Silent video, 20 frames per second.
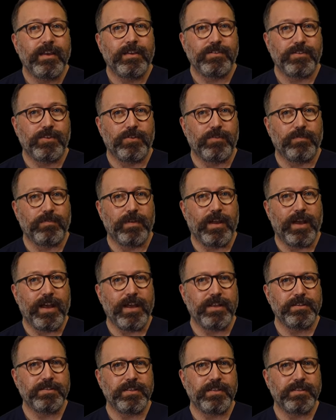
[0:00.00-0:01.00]
So
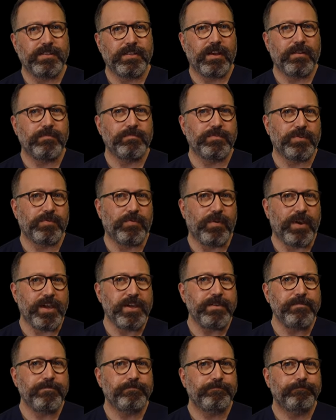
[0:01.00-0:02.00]
as this comes
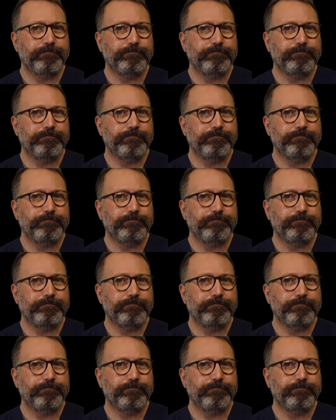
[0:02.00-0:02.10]
away,